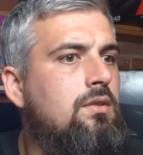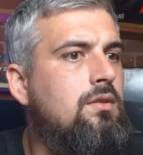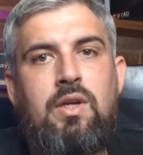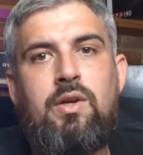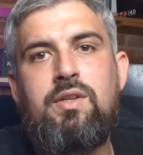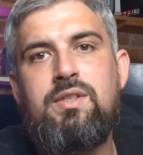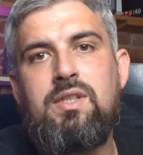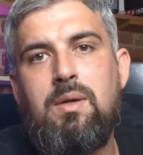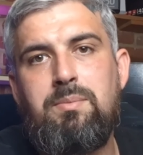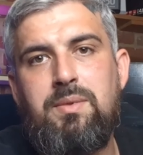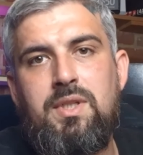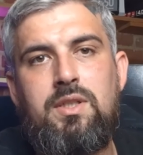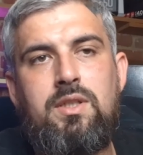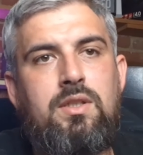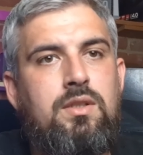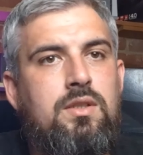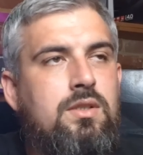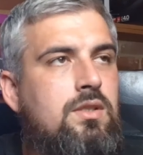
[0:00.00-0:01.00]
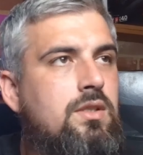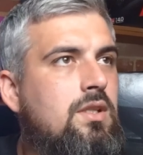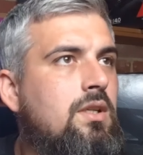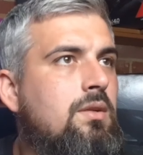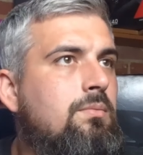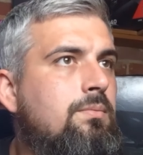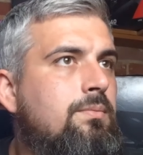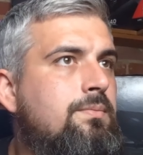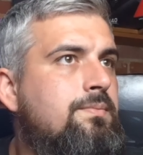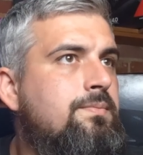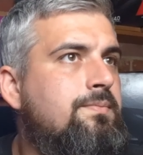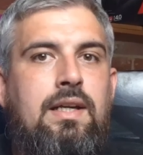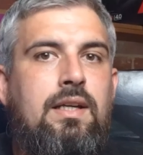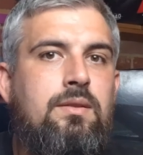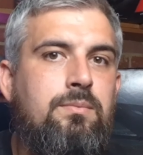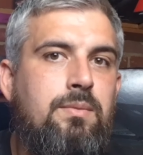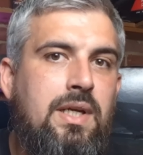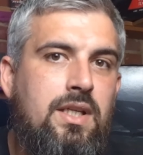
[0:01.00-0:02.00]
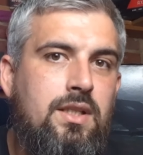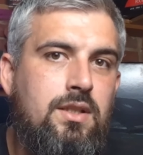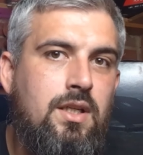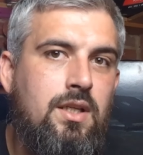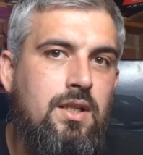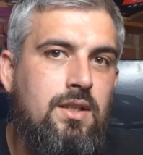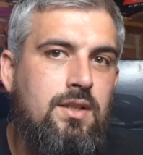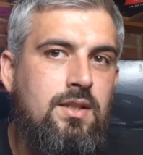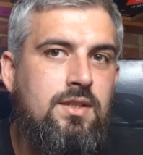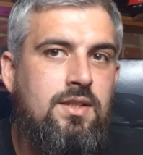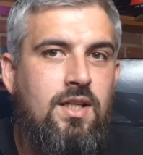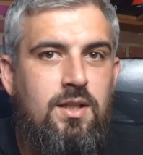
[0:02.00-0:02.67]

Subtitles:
Now it's updating the Steam, and my internet is